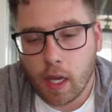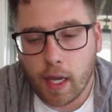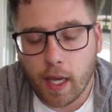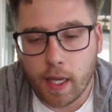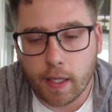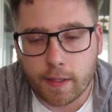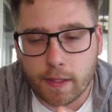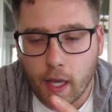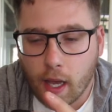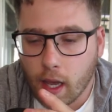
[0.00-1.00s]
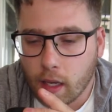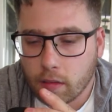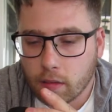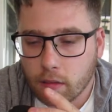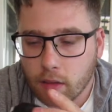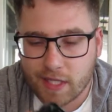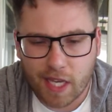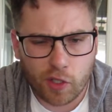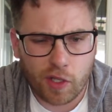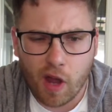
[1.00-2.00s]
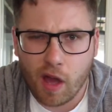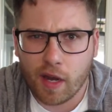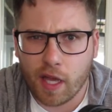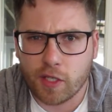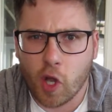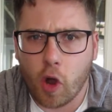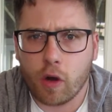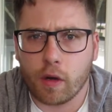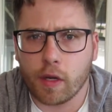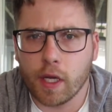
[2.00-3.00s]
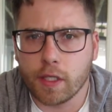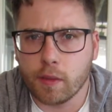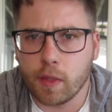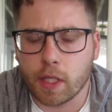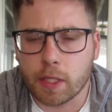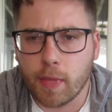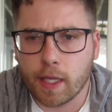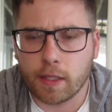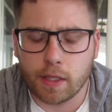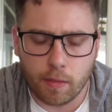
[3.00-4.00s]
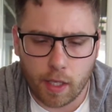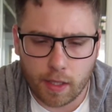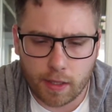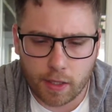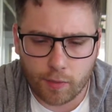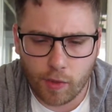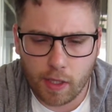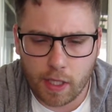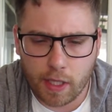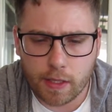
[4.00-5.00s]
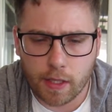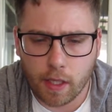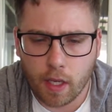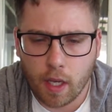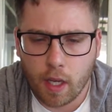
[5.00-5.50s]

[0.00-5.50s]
It's actually not as hard as you would expect it to be. It's really easy.